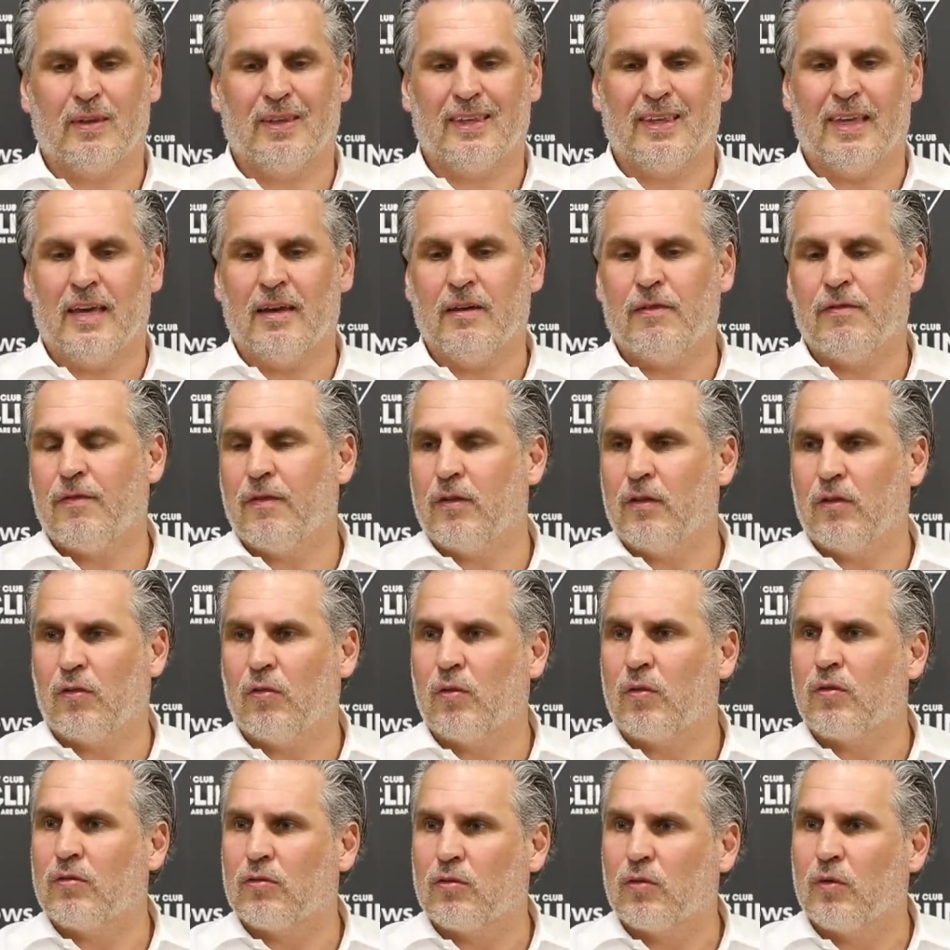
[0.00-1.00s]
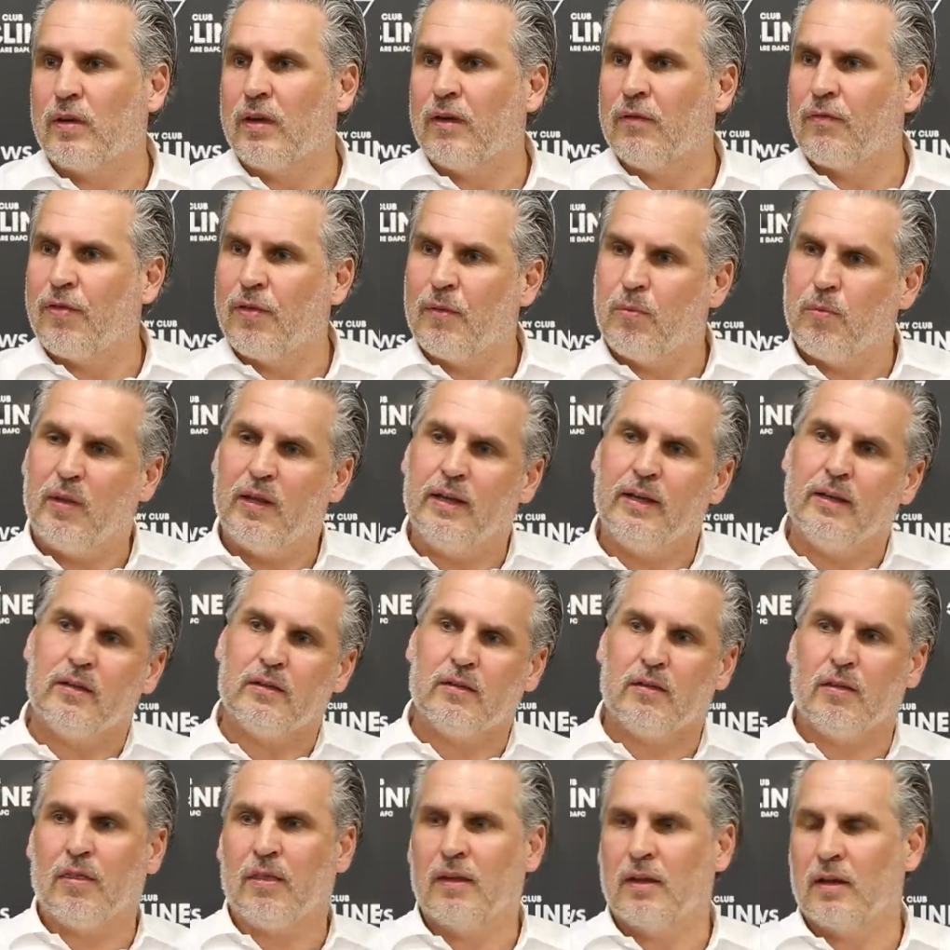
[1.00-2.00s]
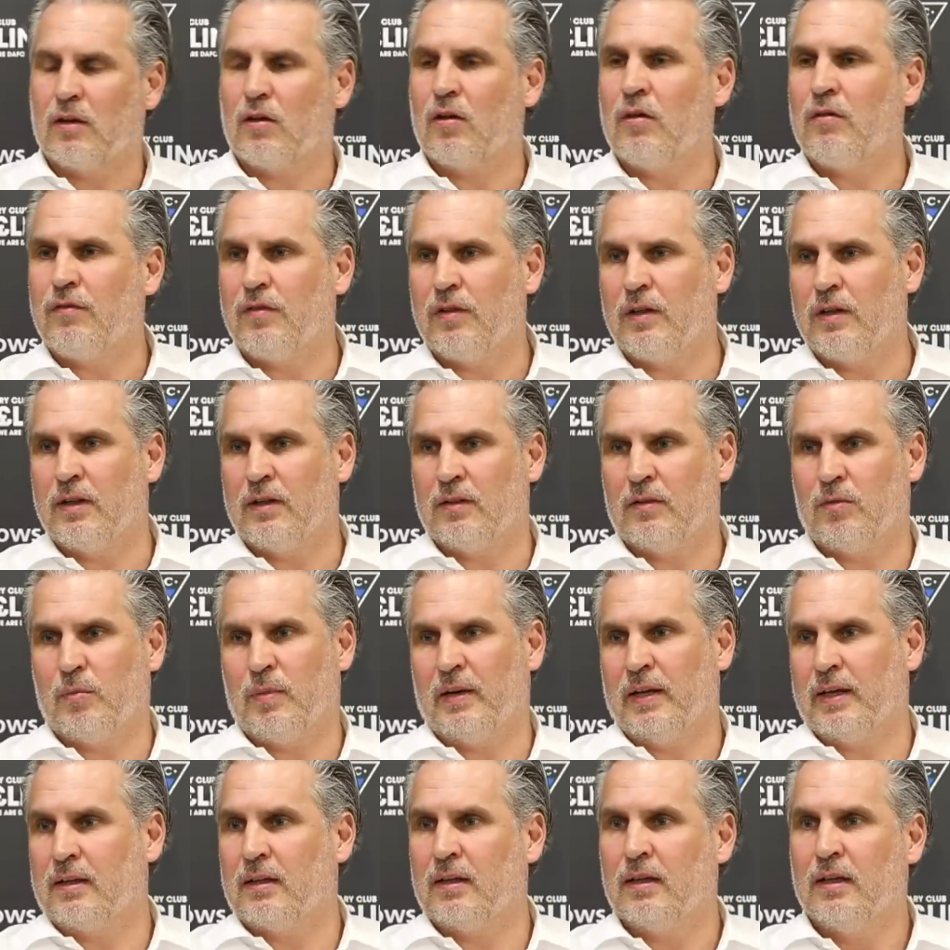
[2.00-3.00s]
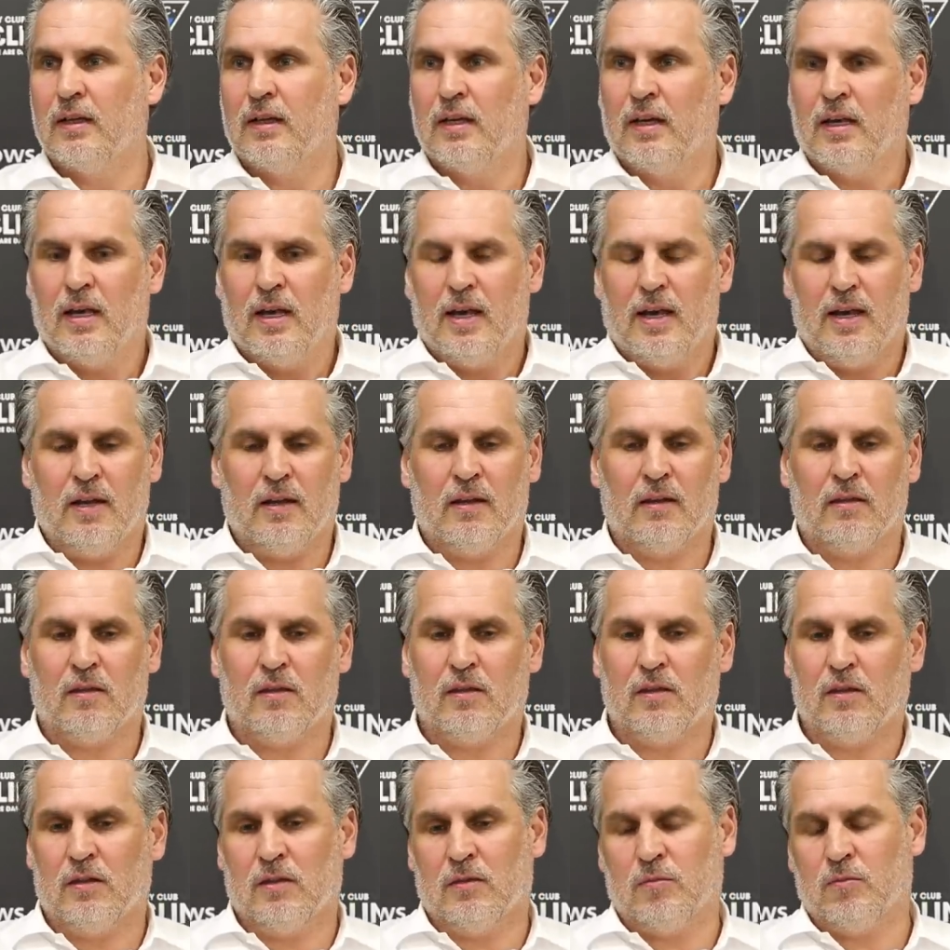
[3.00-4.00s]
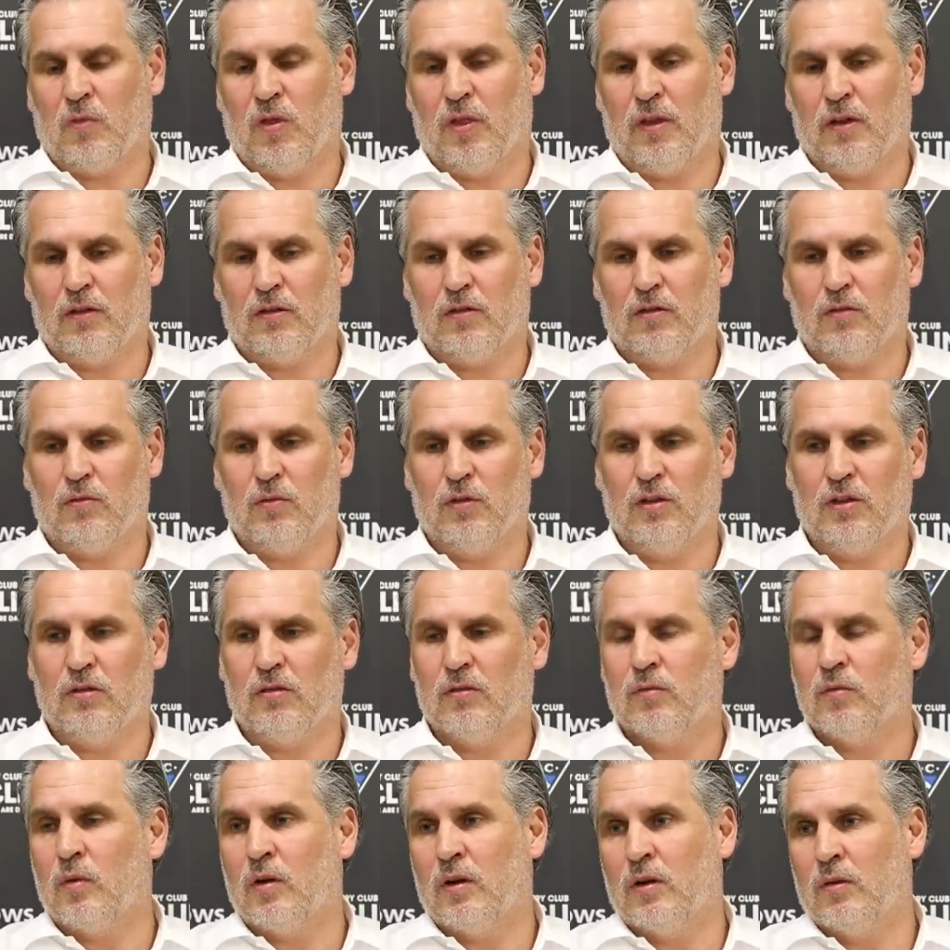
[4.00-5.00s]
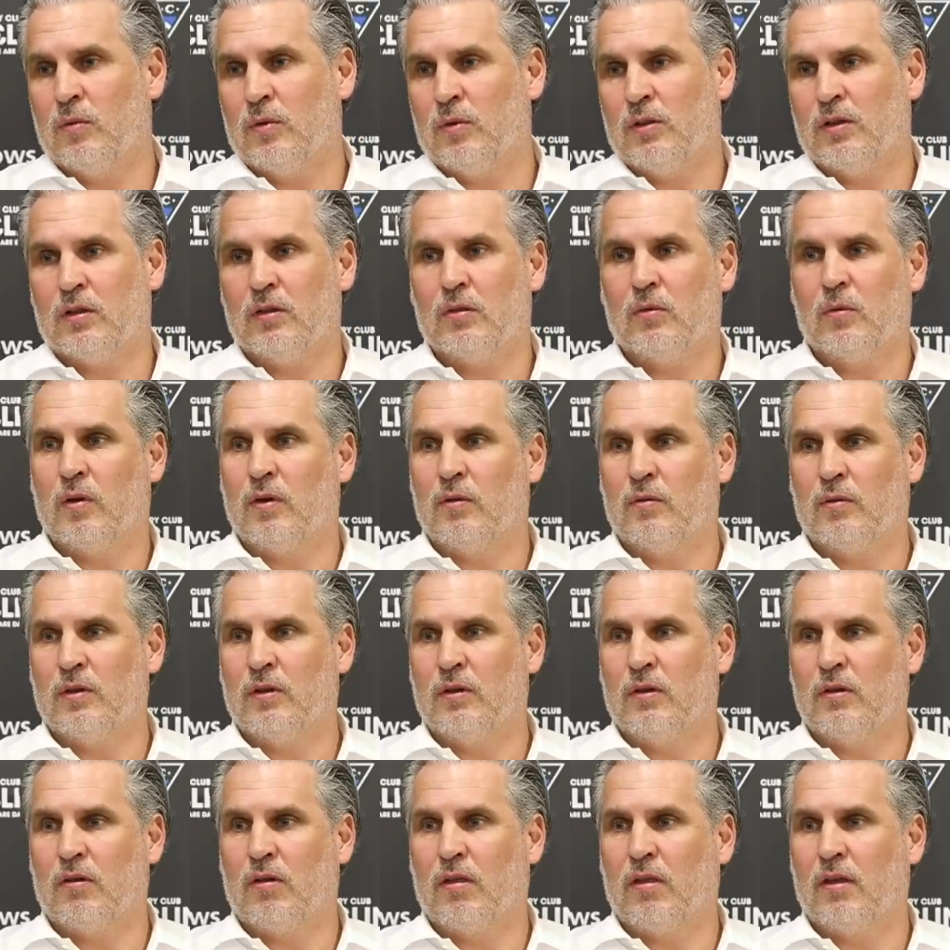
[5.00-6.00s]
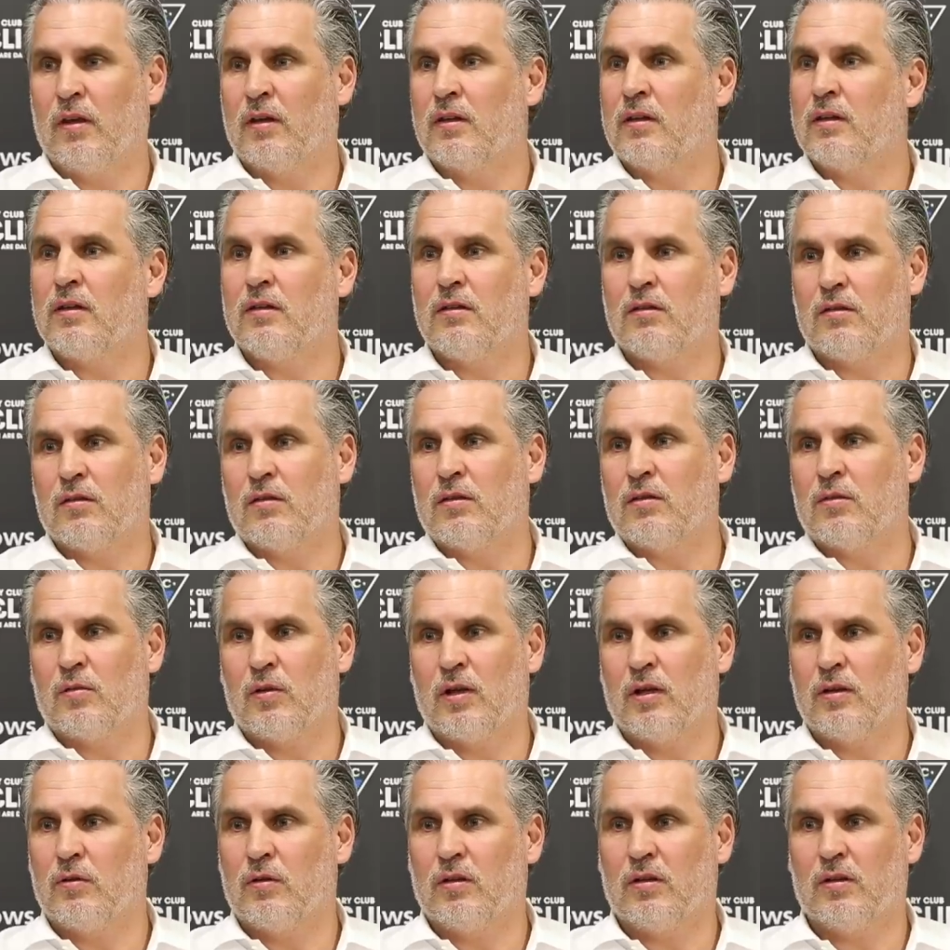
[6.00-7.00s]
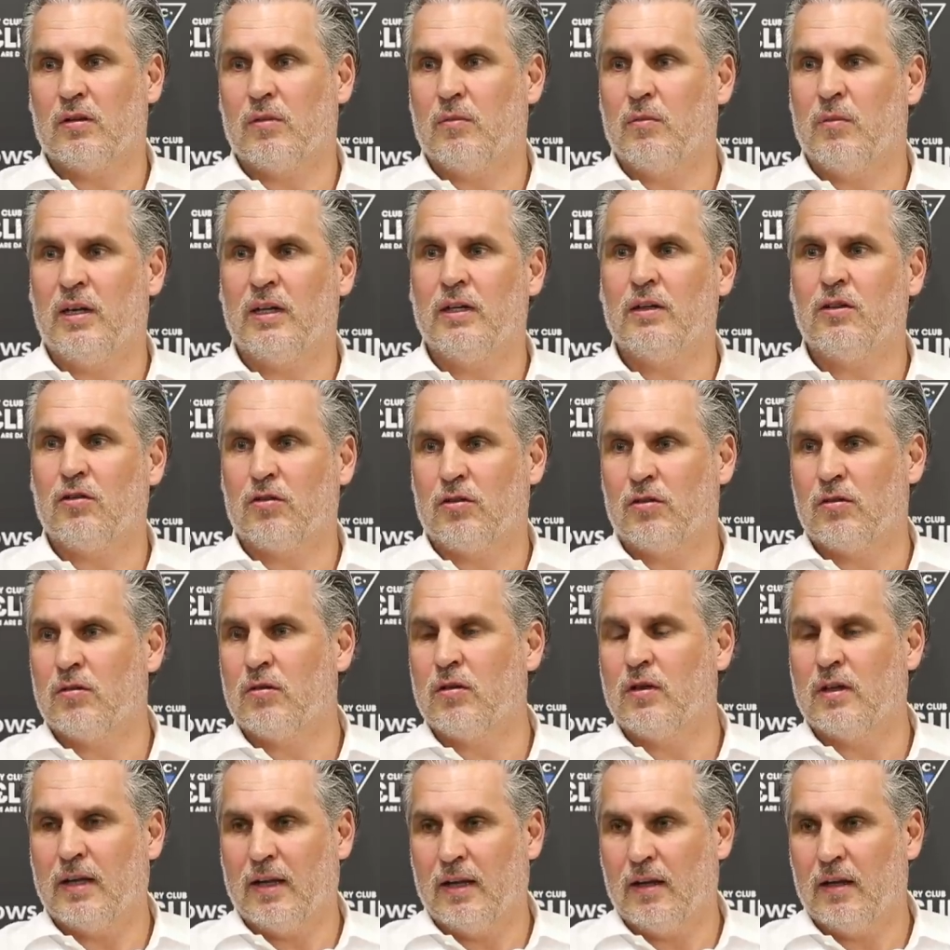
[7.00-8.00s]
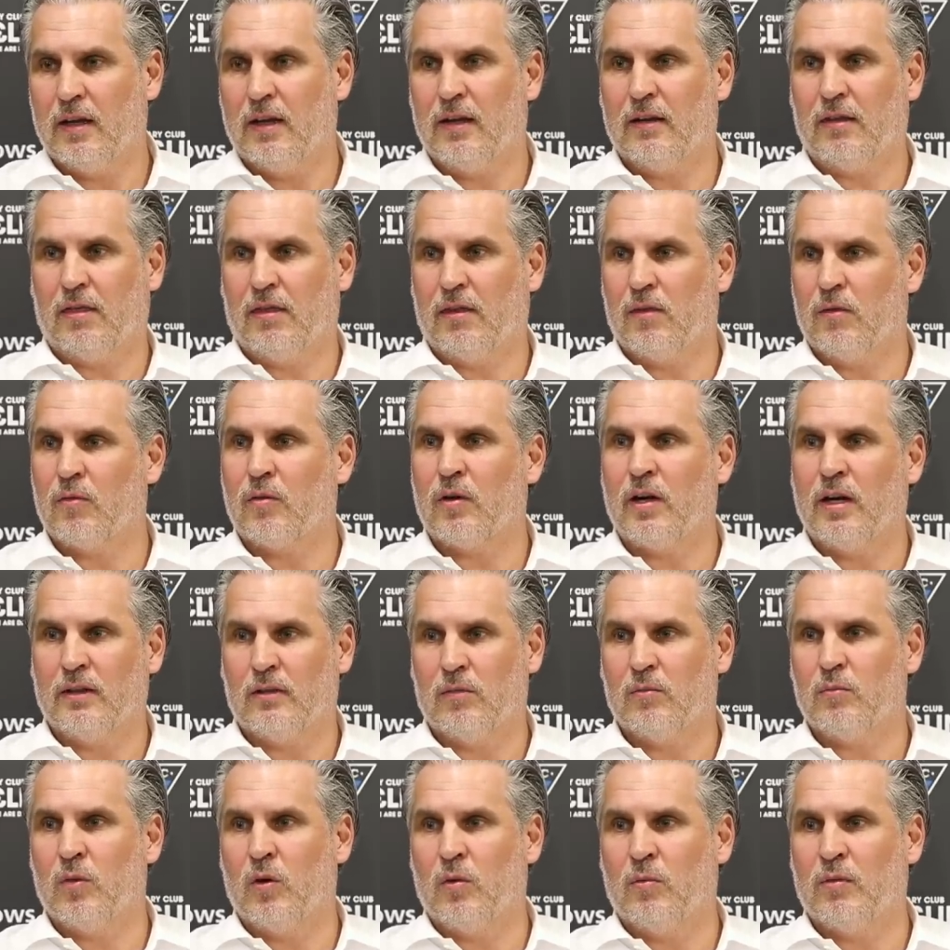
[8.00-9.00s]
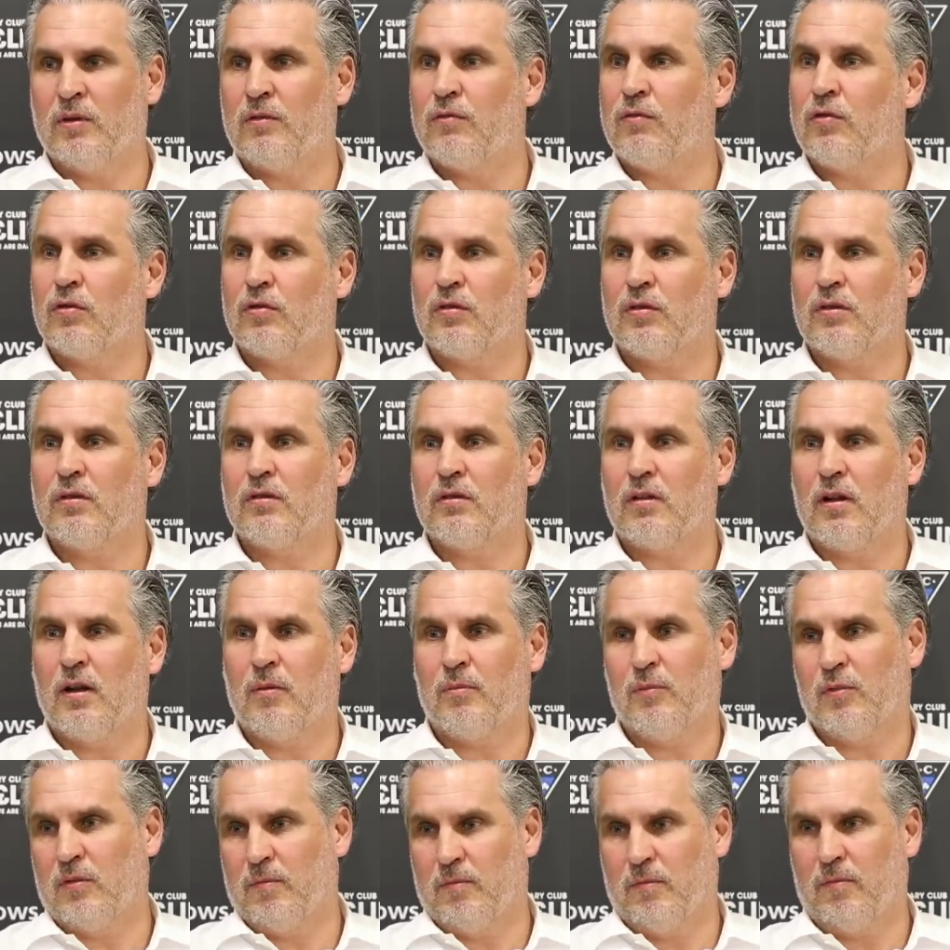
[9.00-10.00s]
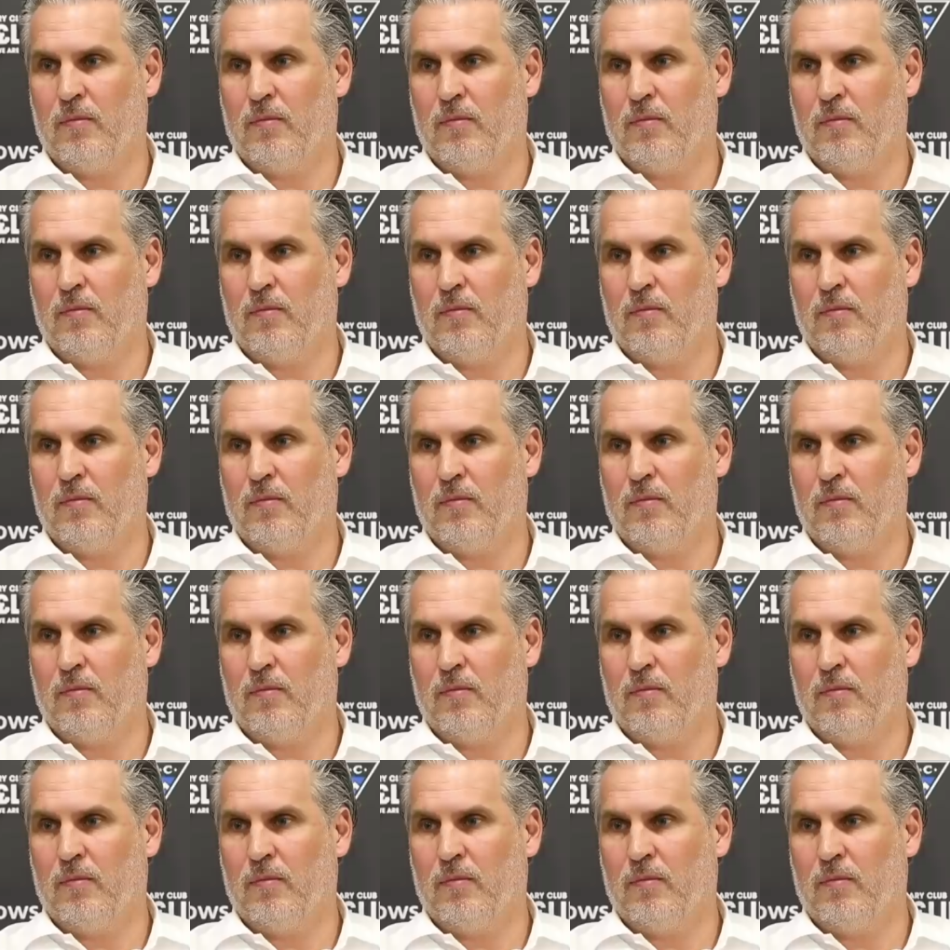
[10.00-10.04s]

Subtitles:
give the players their confidence back, and that's the reason why we think he's the right manager at the right moment for this club.